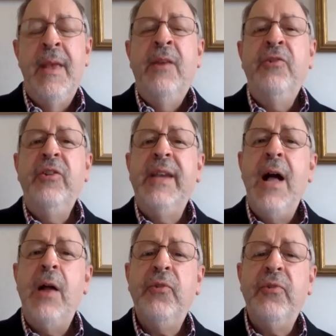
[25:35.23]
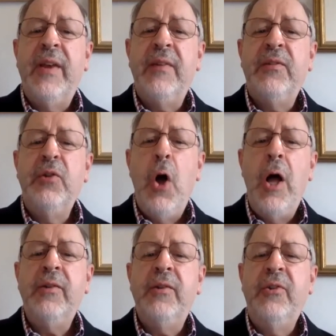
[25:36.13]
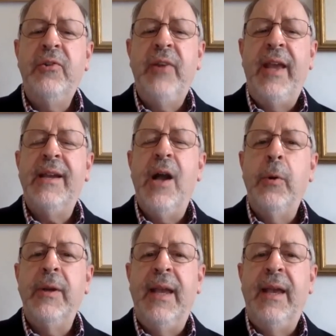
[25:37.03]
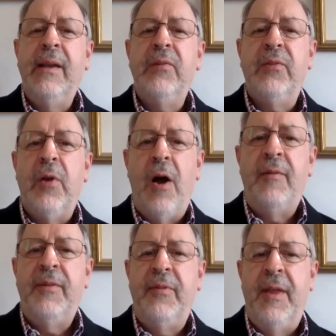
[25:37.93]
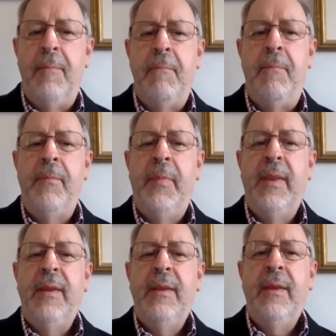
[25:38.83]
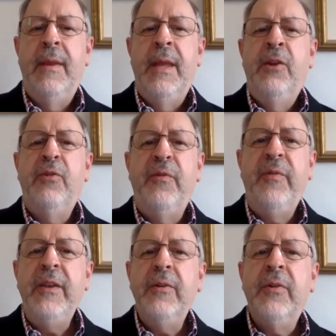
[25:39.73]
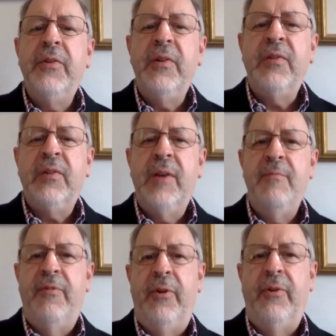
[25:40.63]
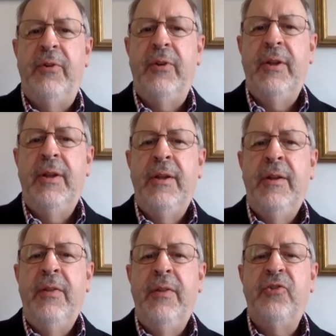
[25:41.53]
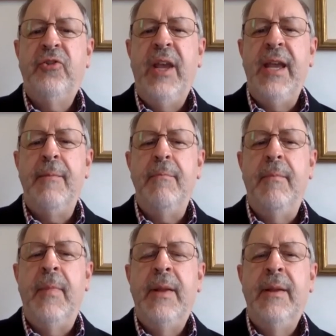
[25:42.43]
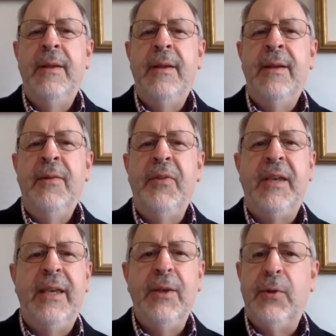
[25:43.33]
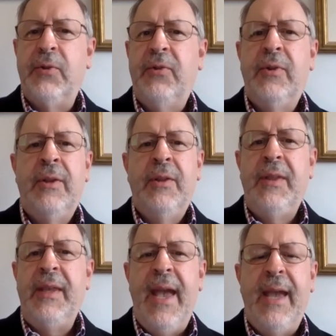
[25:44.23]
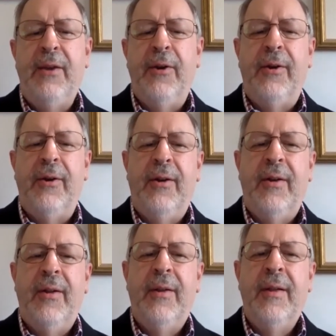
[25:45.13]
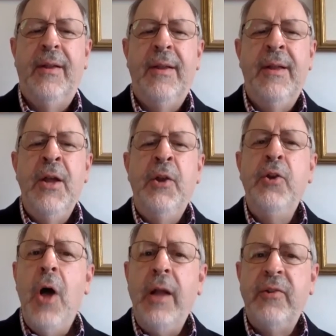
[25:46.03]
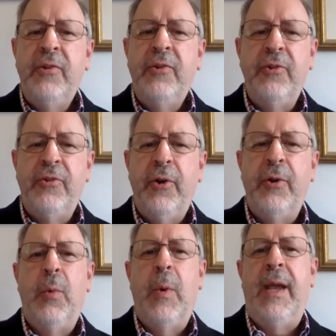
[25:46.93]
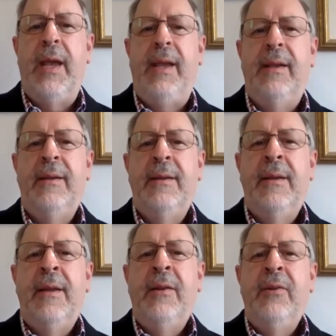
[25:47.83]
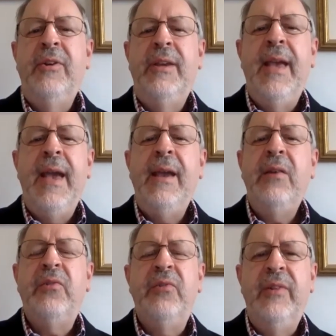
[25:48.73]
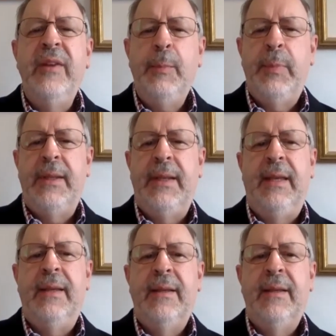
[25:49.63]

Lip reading: She counsels us not to take our gaze off of them, to feel the discomfort, the shame, the guilt, the anger, not to turn away, to gaze deeply